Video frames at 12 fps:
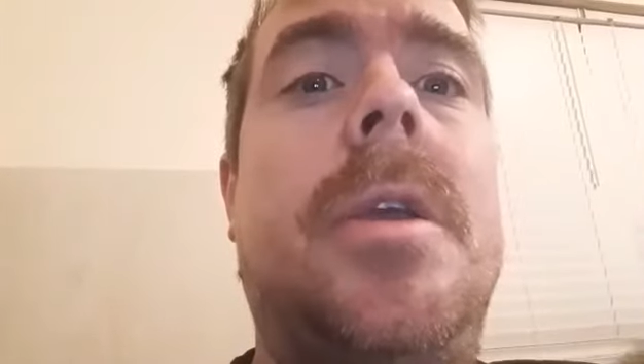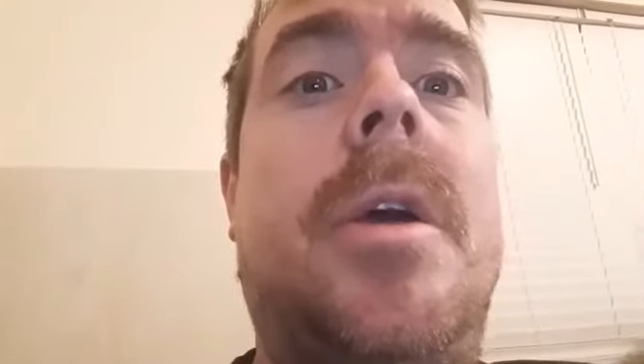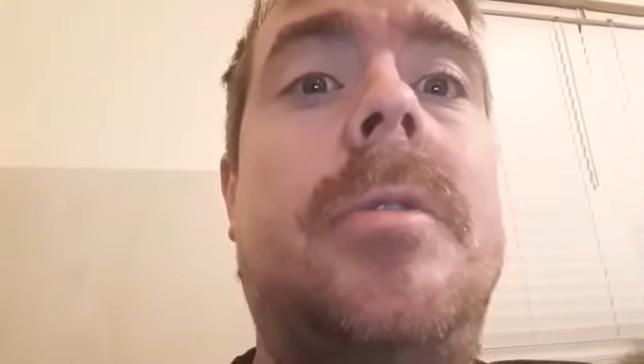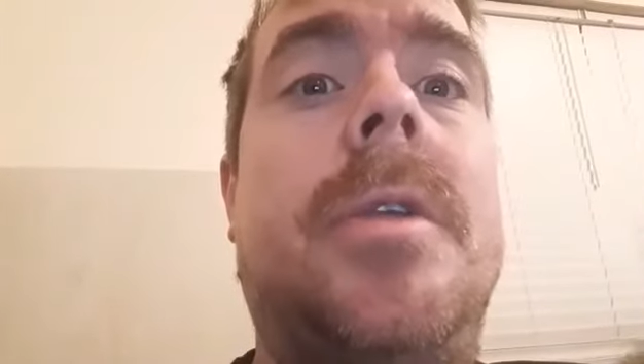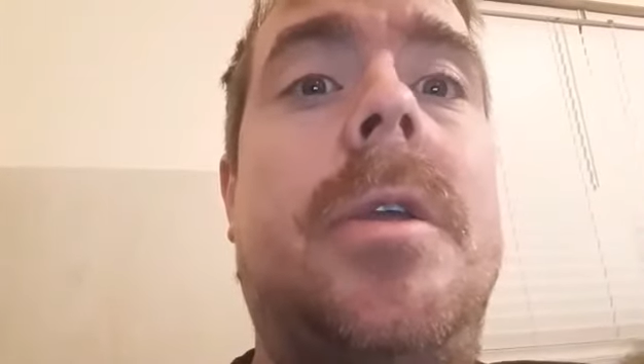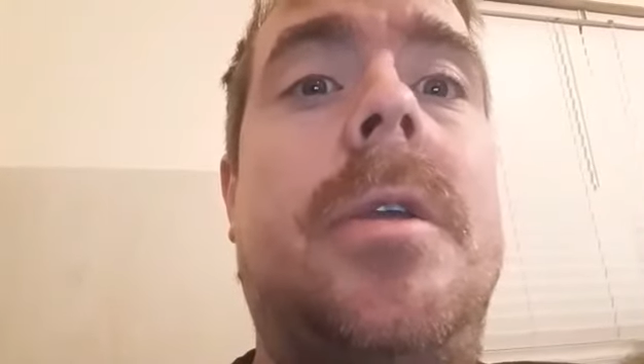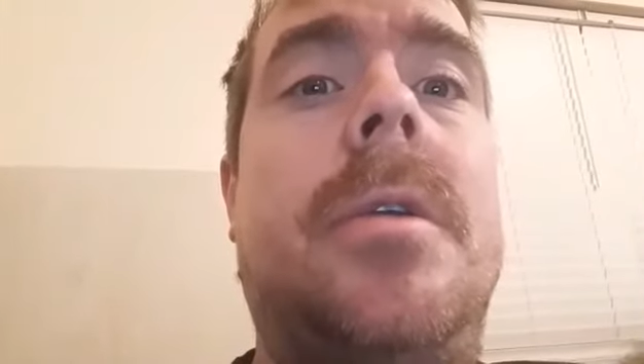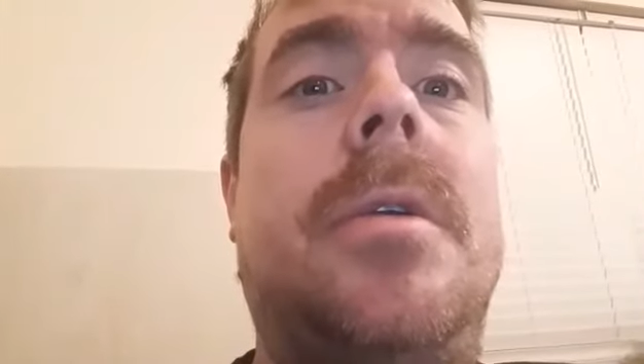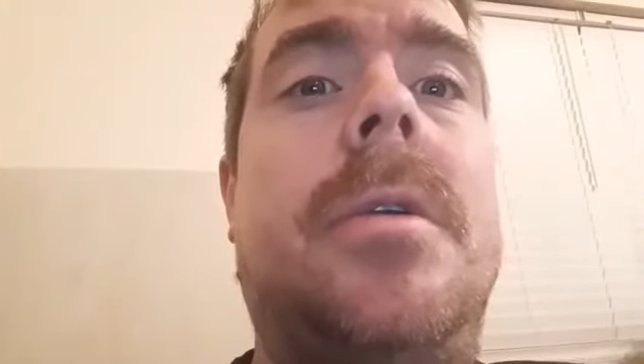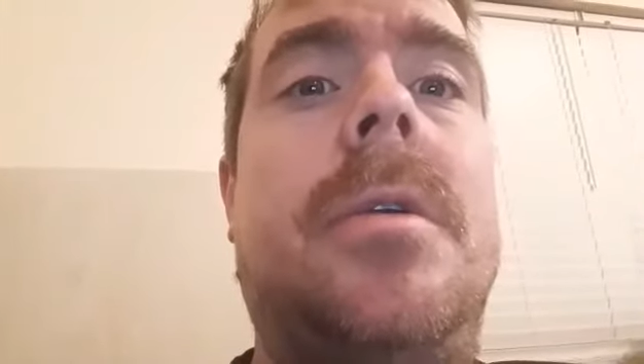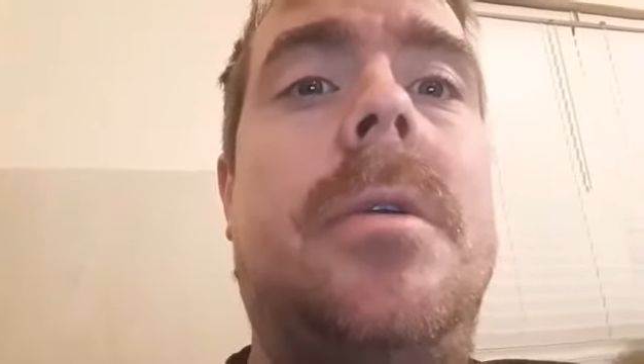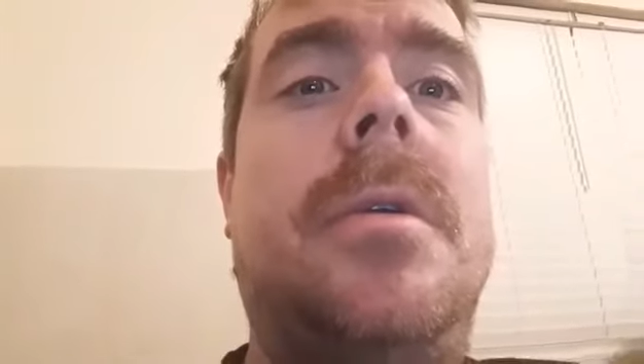Y'all take
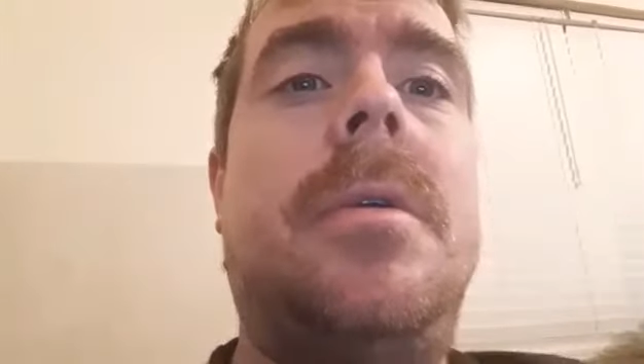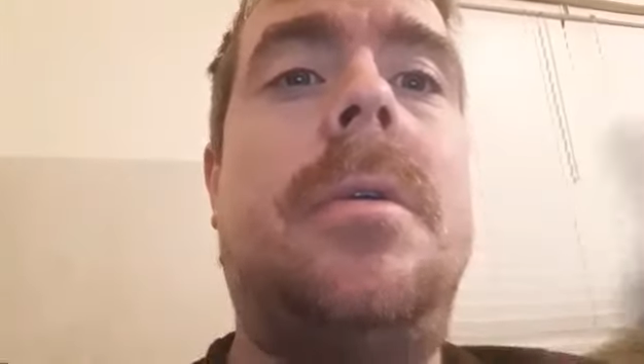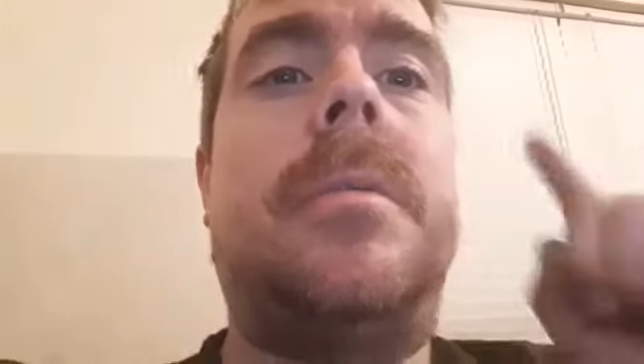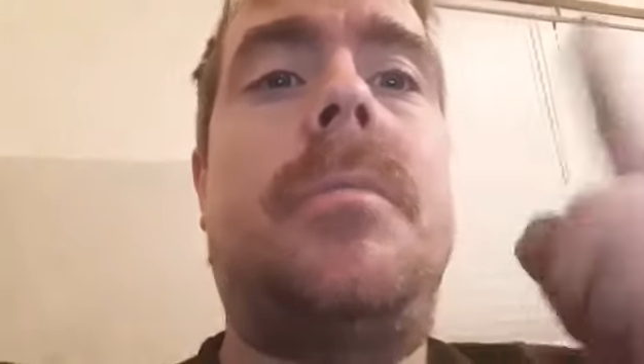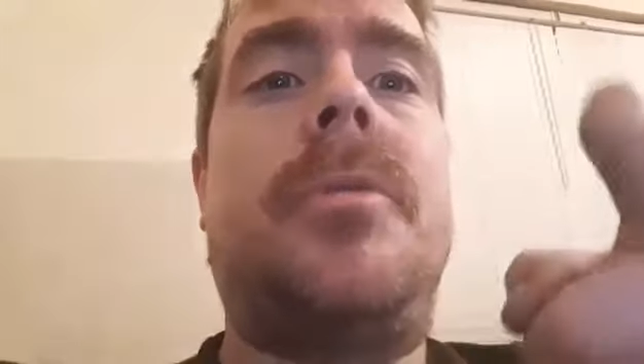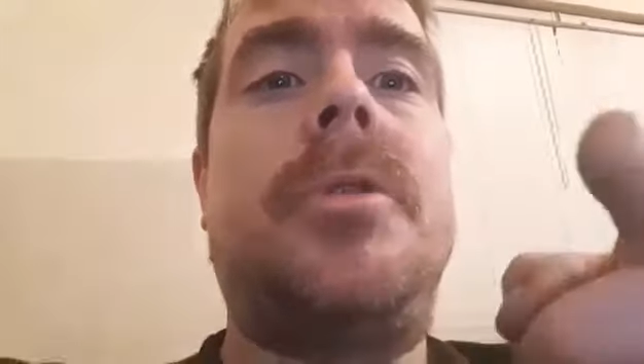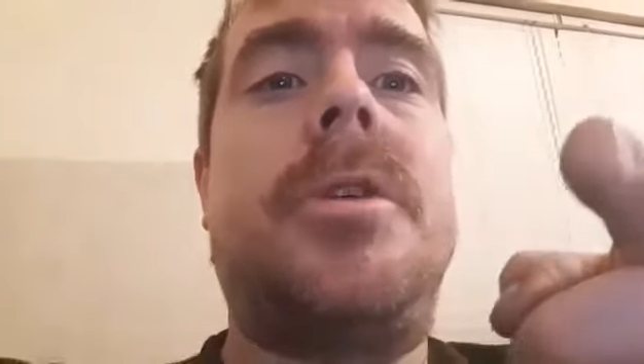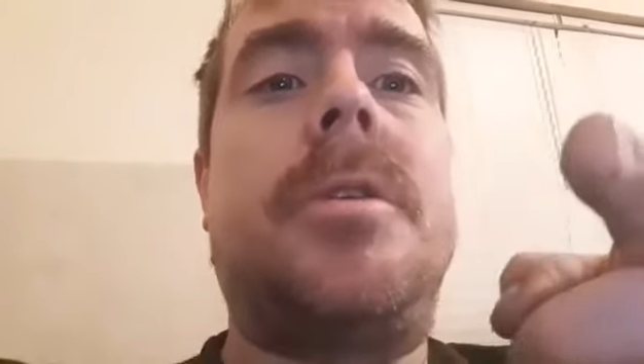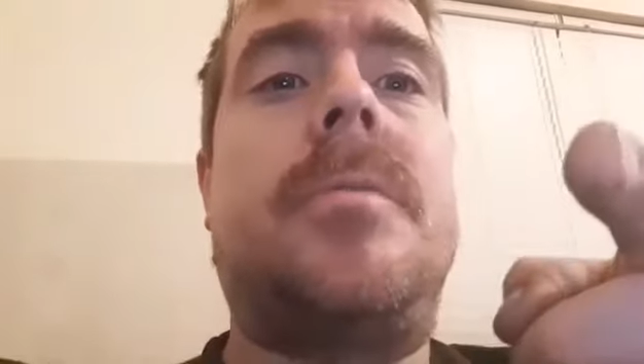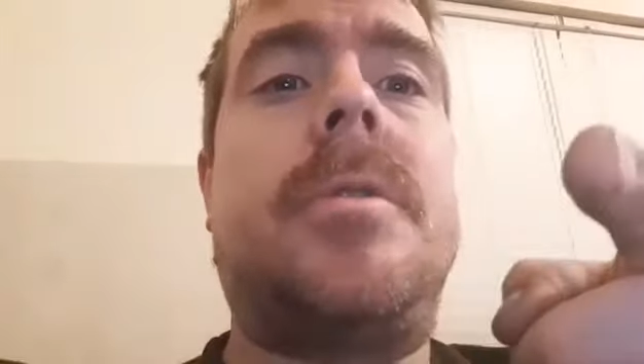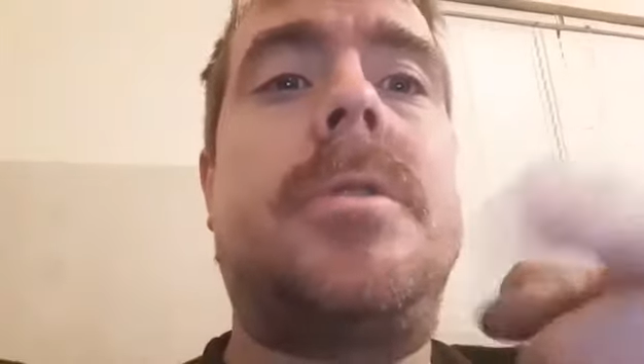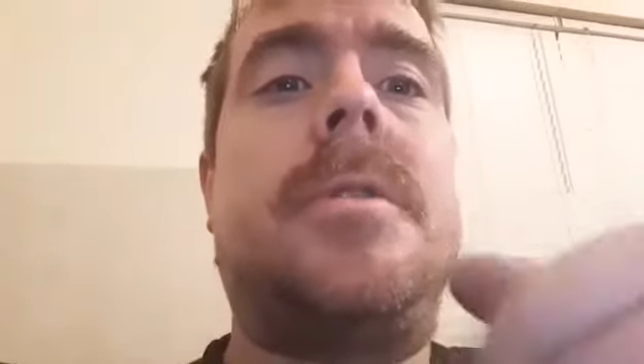care.
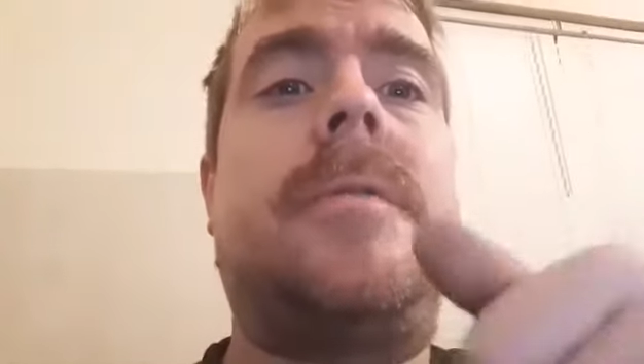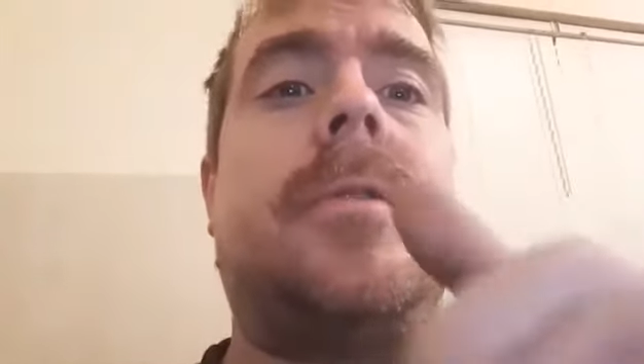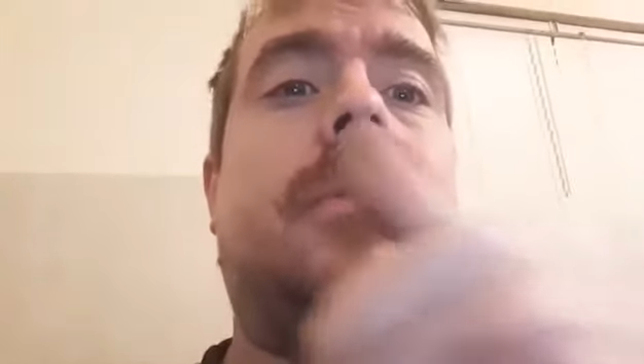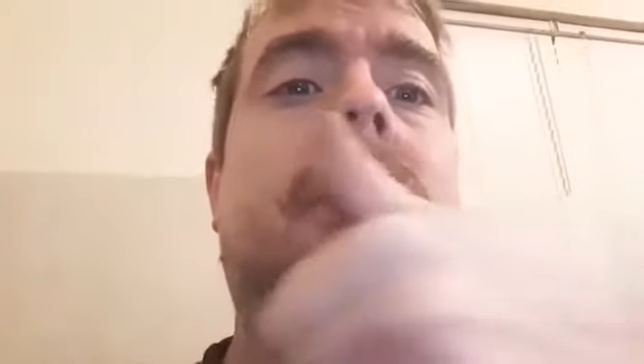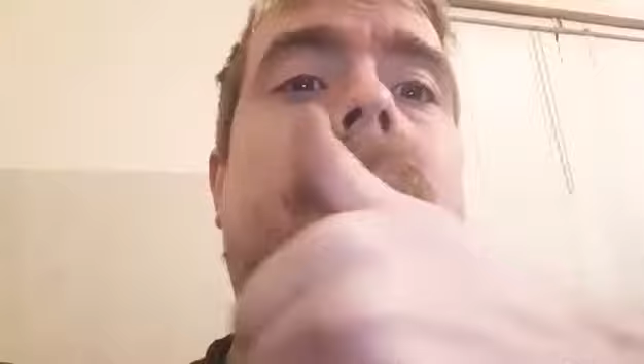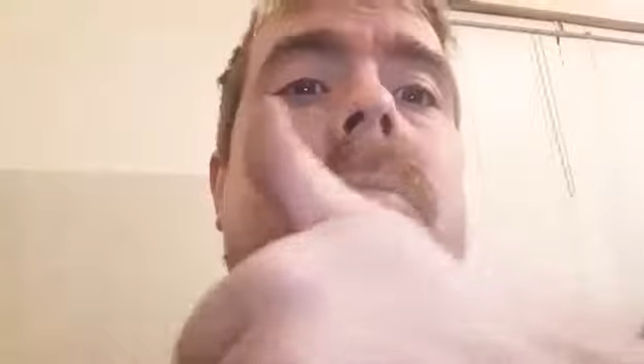Appreciate you watching this video.